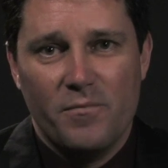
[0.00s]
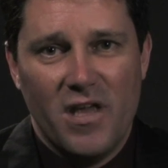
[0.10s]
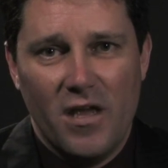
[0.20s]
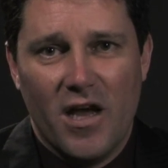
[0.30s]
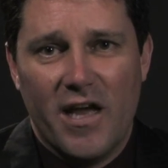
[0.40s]

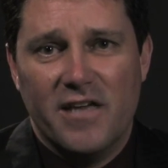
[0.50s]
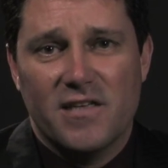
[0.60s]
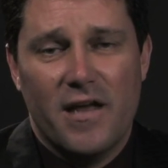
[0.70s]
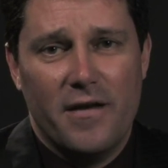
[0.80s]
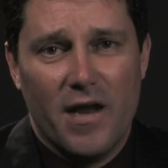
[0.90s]

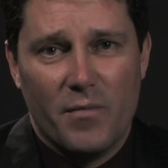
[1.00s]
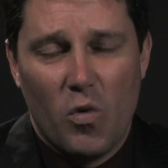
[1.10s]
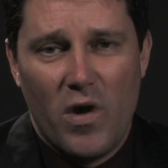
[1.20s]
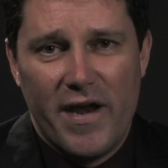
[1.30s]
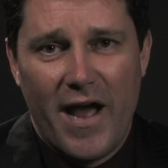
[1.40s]
PEI's number
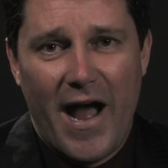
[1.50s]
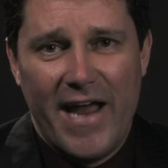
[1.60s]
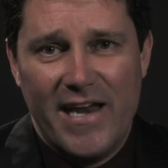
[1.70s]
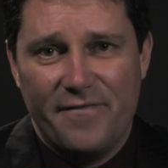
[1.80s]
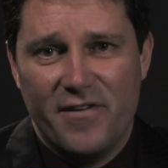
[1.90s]
one
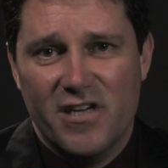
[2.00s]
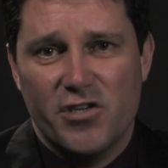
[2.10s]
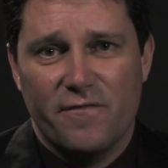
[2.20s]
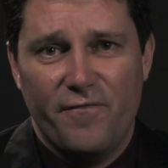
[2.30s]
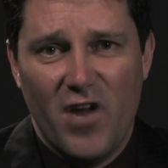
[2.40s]
high
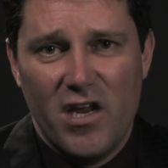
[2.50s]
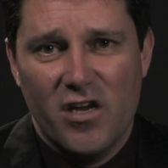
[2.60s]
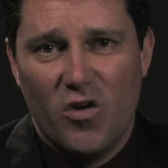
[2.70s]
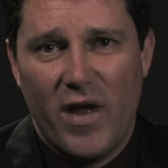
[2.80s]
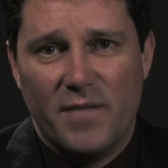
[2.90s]
definition
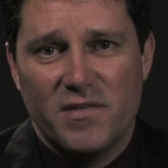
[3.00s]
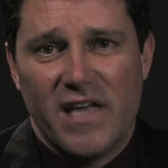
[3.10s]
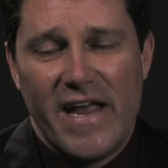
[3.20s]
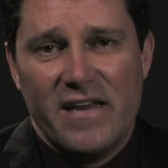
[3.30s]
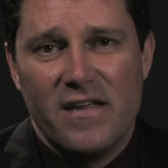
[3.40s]
video
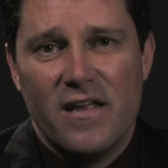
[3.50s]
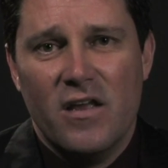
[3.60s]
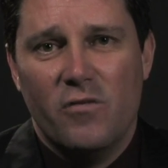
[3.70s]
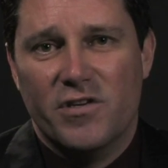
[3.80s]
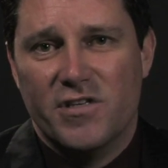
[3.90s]
website,
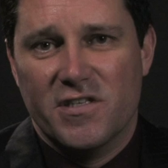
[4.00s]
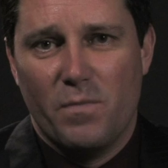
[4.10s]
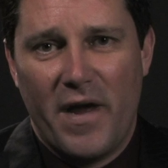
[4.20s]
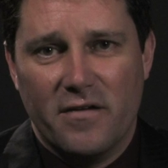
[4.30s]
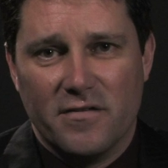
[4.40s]
which is
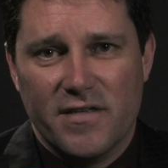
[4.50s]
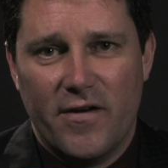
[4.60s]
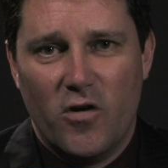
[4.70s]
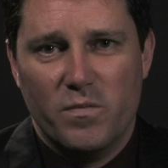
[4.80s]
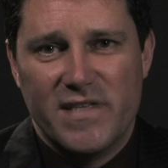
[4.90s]

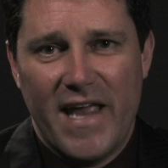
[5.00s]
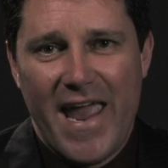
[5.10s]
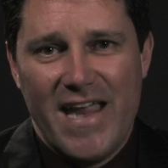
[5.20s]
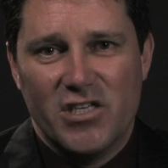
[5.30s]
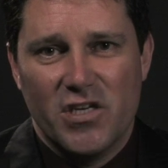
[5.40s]

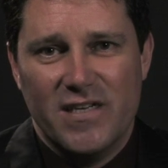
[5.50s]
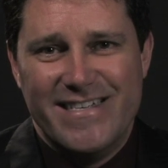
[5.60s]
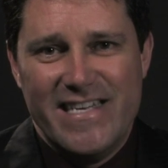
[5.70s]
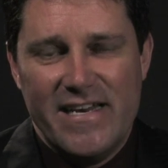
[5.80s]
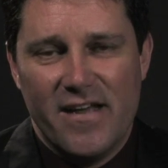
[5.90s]

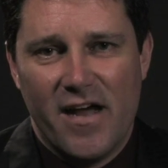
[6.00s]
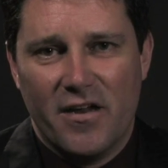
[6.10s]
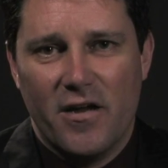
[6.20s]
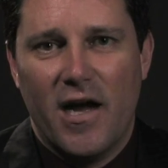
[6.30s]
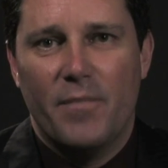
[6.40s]

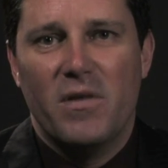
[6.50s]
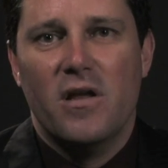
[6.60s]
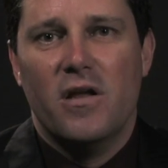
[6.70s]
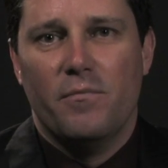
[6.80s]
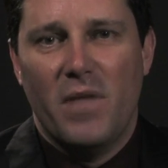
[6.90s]
michaelshomeshd.com.
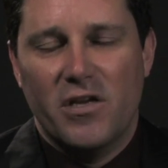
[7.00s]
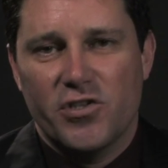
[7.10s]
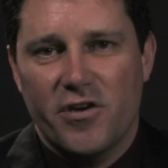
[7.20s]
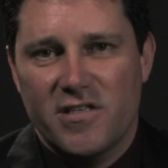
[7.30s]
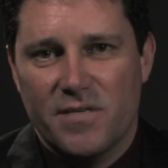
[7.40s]
Make
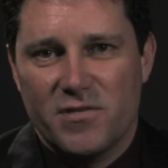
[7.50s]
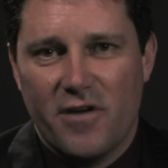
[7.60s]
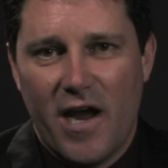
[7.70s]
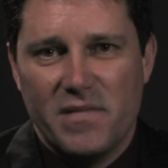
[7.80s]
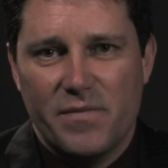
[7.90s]
sure you
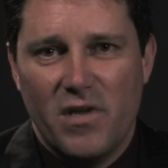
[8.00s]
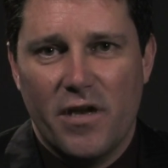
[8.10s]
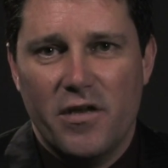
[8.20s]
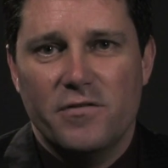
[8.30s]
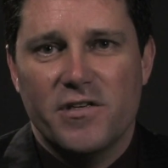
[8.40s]
subscribe to me
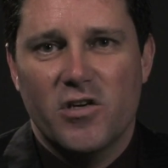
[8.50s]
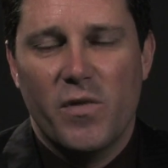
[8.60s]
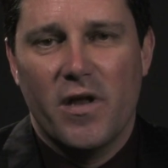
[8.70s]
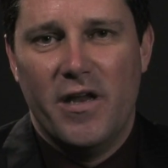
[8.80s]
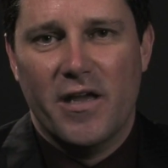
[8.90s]
on YouTube,
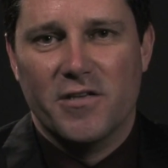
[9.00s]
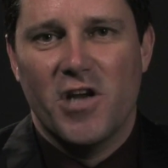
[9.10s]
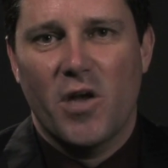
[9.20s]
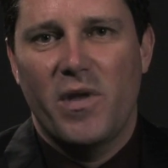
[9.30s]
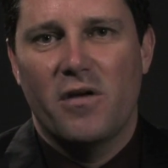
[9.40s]
and you can check me